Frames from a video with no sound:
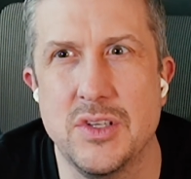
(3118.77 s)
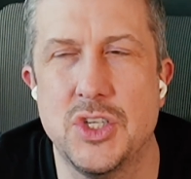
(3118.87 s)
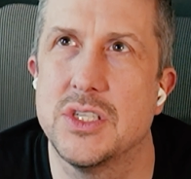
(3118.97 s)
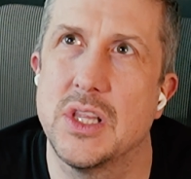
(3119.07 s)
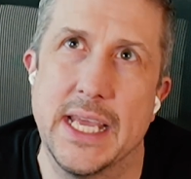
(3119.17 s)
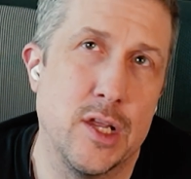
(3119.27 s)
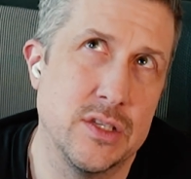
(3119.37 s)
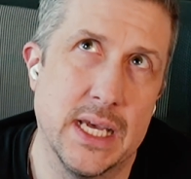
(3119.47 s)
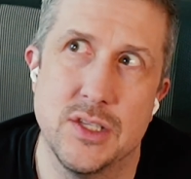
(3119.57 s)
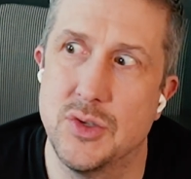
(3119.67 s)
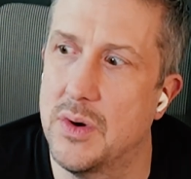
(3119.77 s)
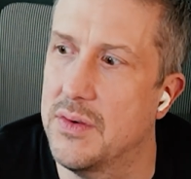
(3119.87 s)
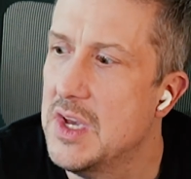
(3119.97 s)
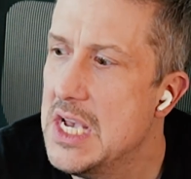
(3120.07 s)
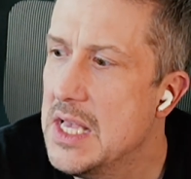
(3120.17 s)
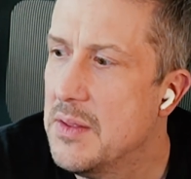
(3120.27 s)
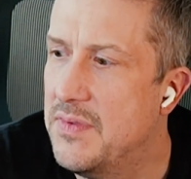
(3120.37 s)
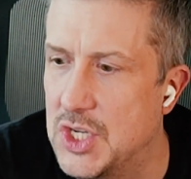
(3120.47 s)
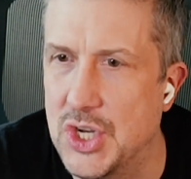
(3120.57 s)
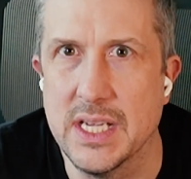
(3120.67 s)
just like you said, sort of
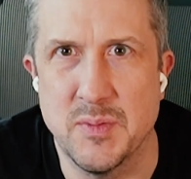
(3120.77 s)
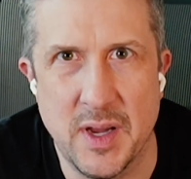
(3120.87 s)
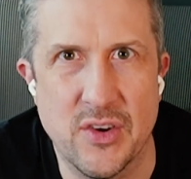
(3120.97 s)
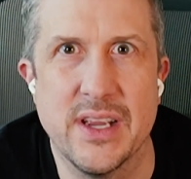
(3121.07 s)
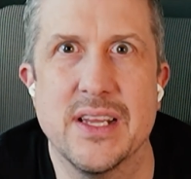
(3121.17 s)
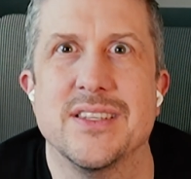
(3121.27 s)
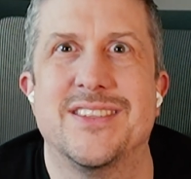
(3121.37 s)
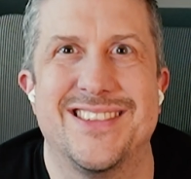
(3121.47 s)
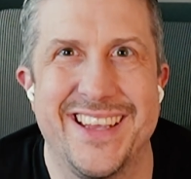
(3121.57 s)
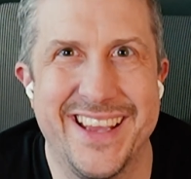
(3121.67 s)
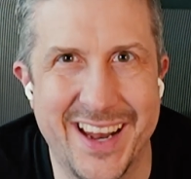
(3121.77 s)
vision experience,